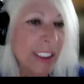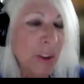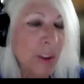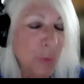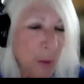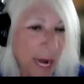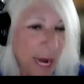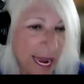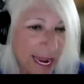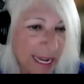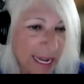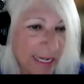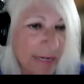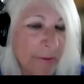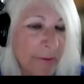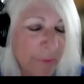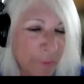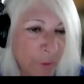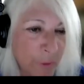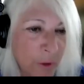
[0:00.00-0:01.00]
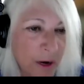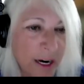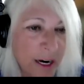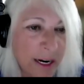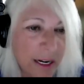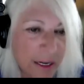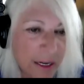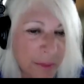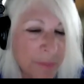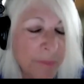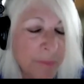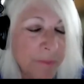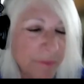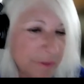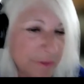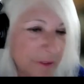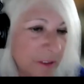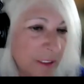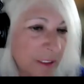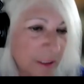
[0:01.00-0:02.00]
way for,
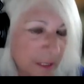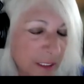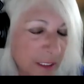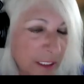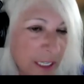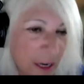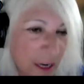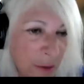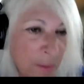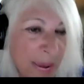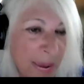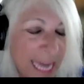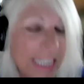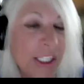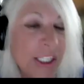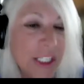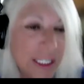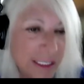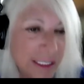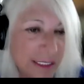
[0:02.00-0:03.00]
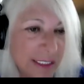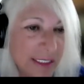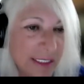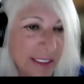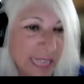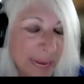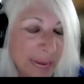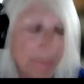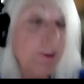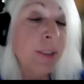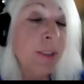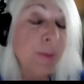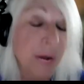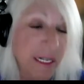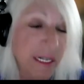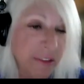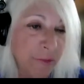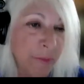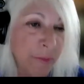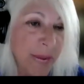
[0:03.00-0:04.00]
patients and
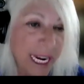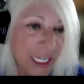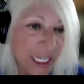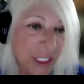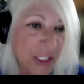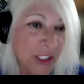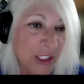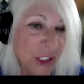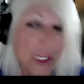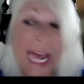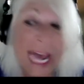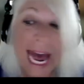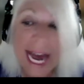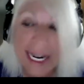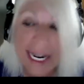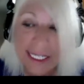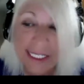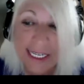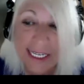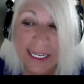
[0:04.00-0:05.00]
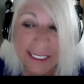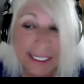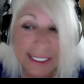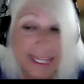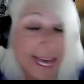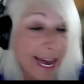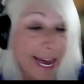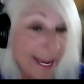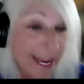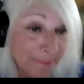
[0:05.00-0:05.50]
prospective patients to access that.